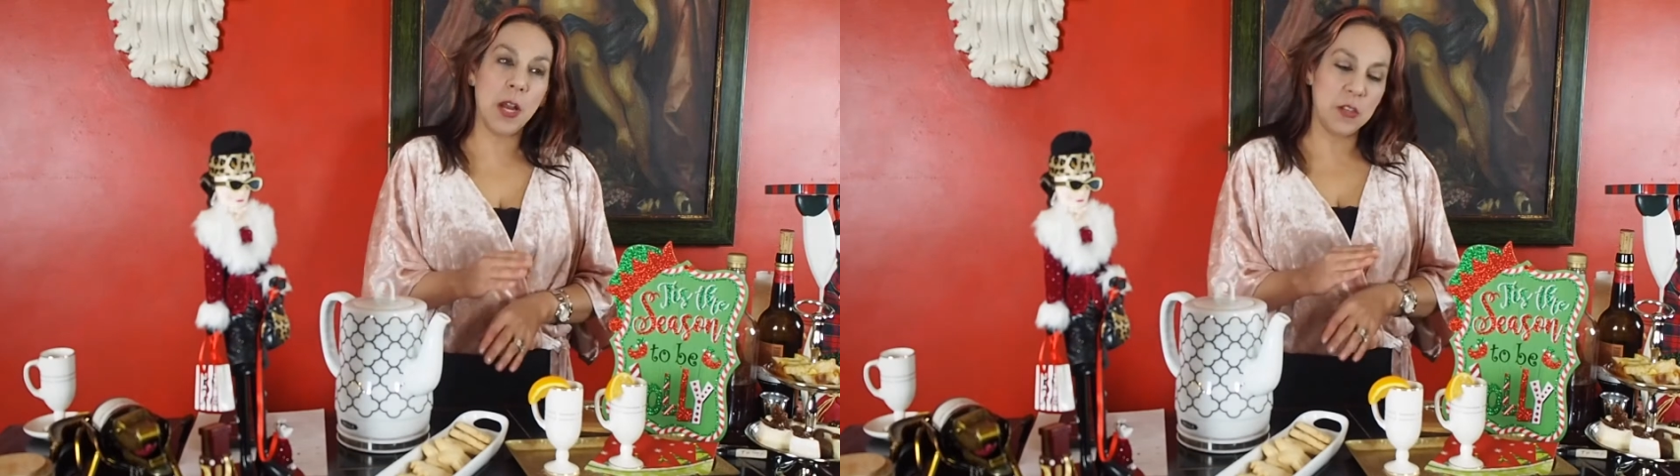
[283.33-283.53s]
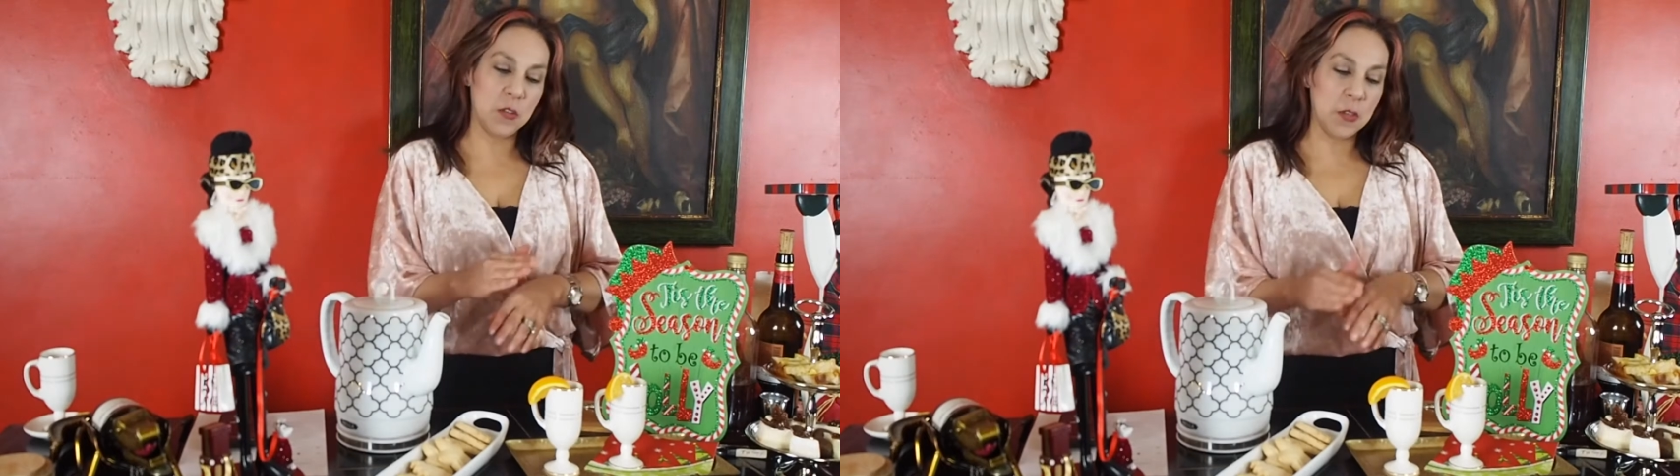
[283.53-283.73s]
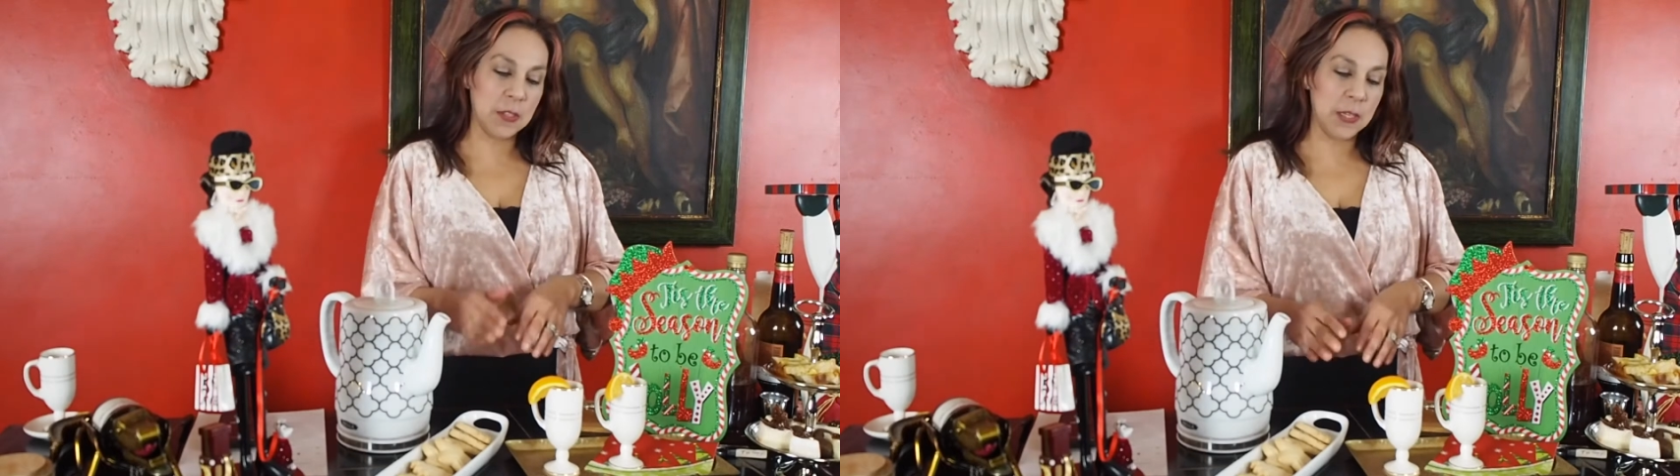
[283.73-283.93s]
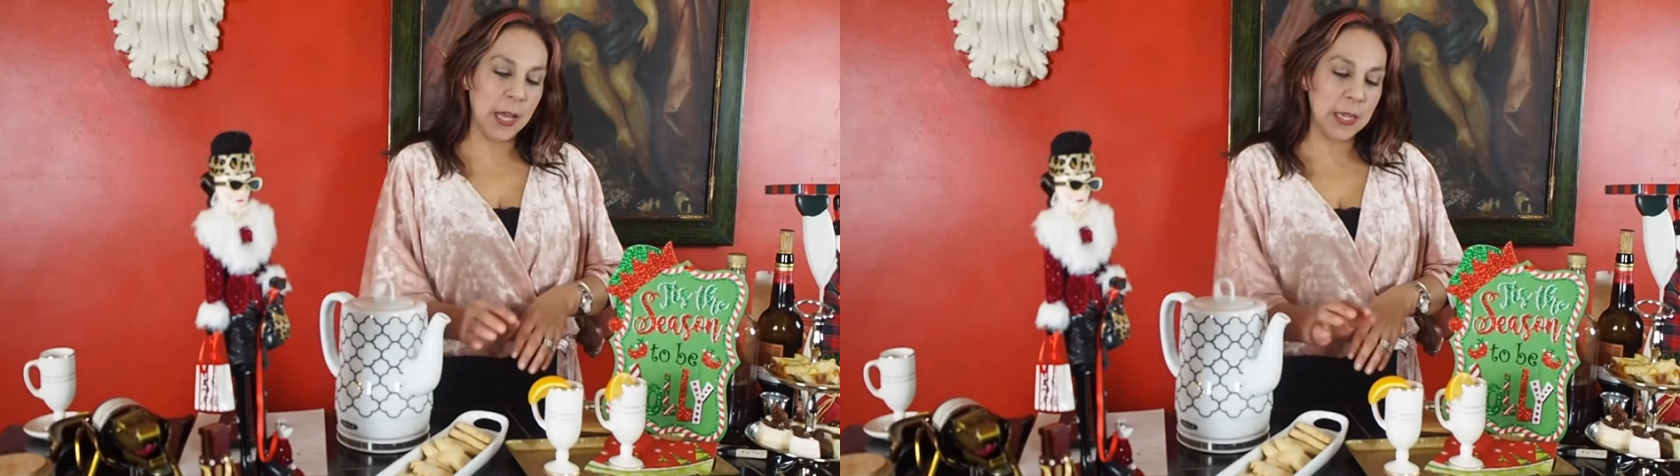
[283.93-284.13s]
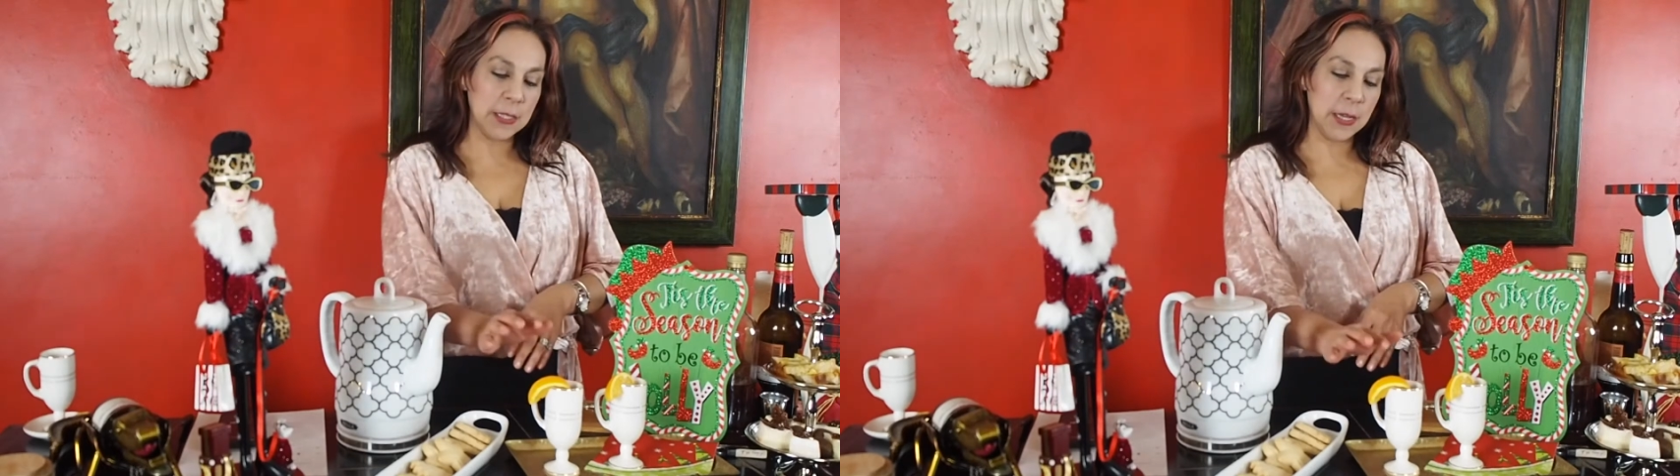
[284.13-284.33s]
I just
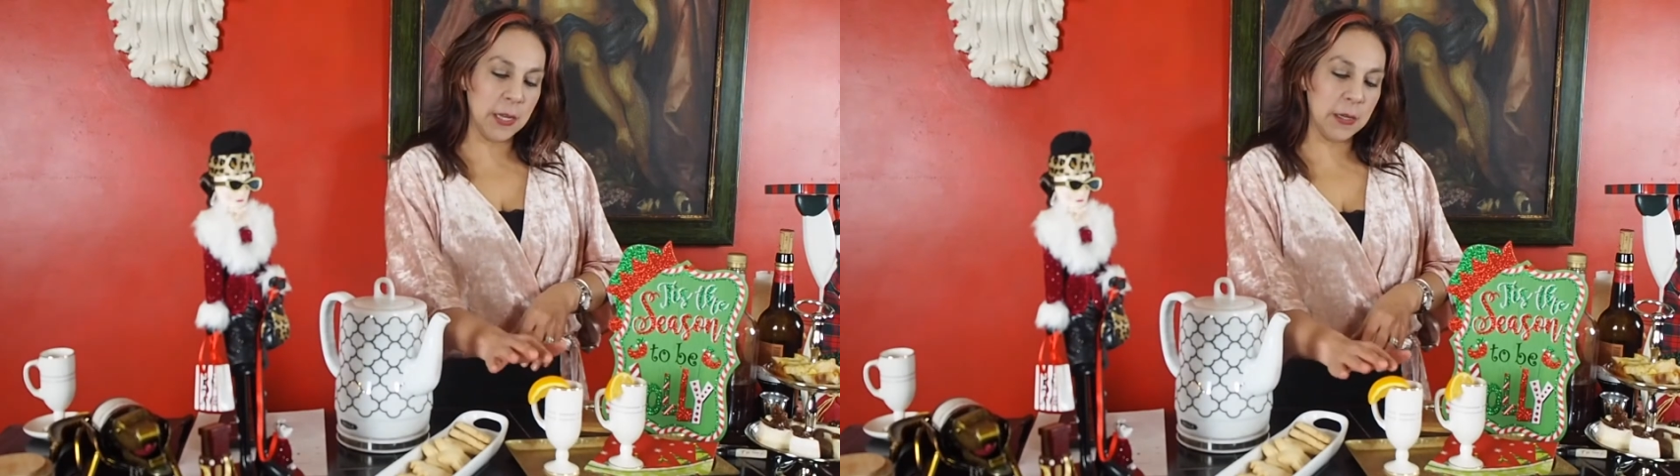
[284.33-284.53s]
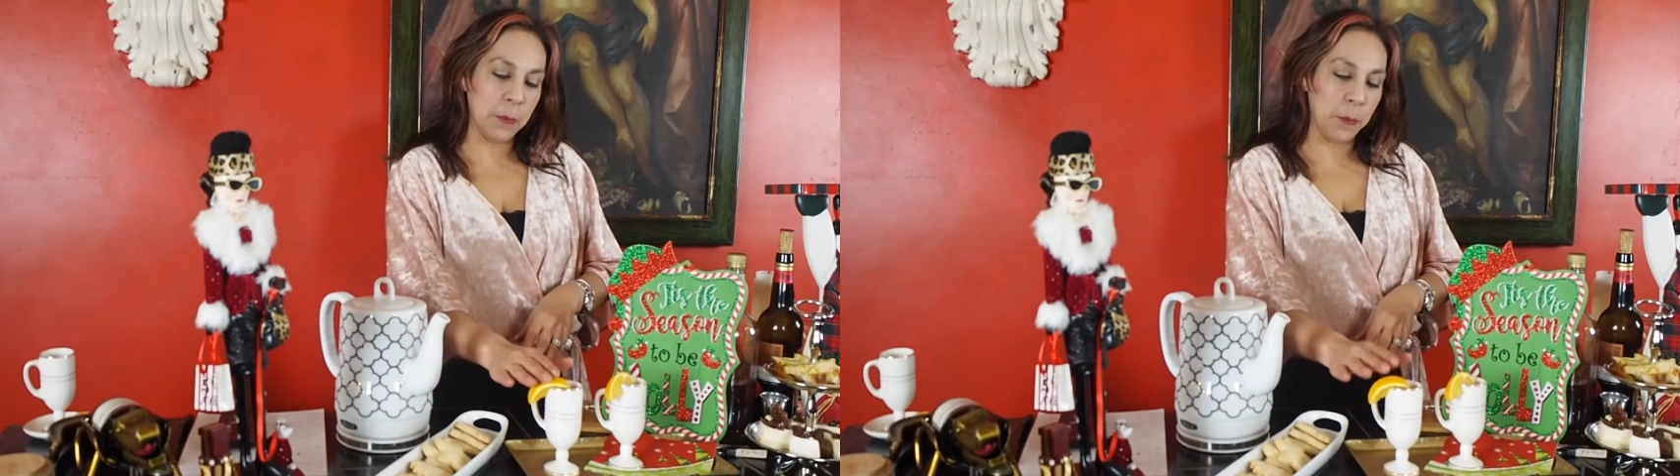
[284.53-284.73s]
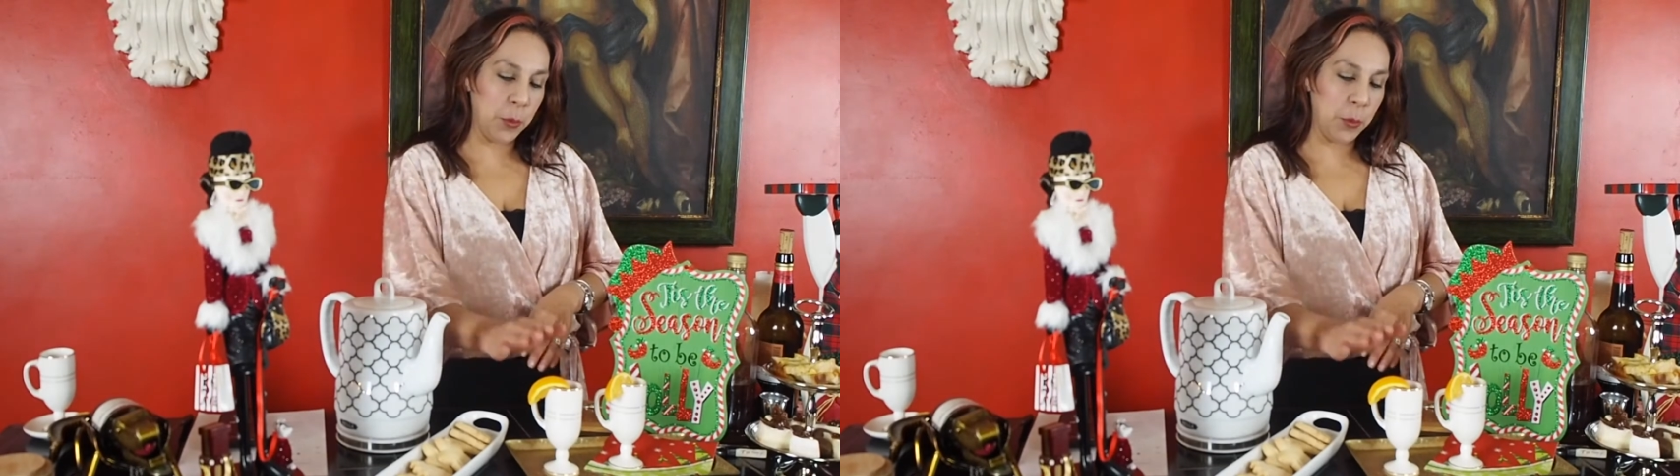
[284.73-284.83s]
sliced it,